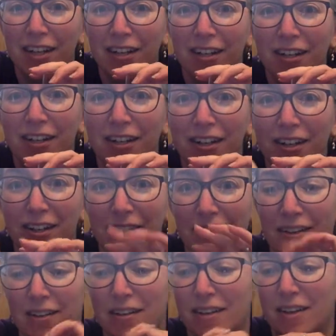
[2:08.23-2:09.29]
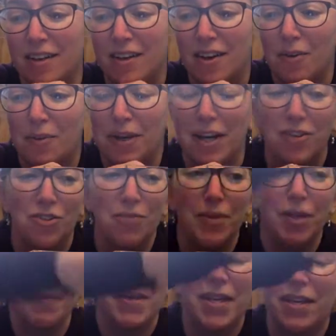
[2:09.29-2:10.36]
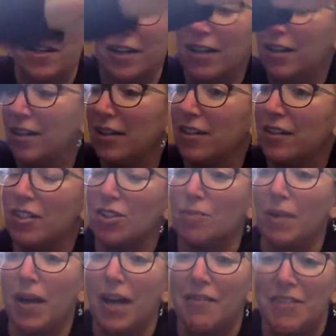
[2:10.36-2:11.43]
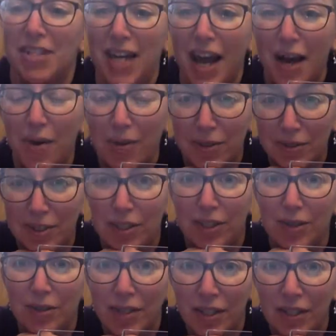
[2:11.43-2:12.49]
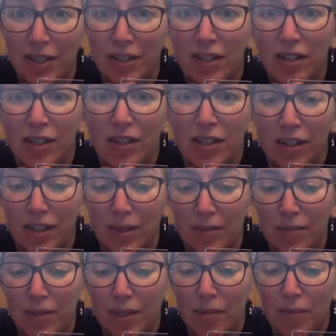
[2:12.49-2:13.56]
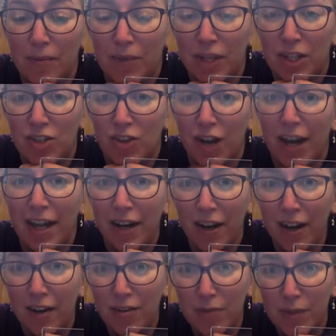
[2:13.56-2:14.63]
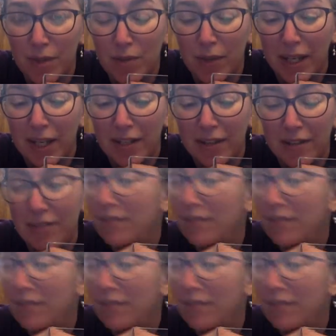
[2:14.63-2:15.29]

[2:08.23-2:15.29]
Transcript: your 100 ml beaker. You should probably have a towel too. Um, you'll wanna dry it off between,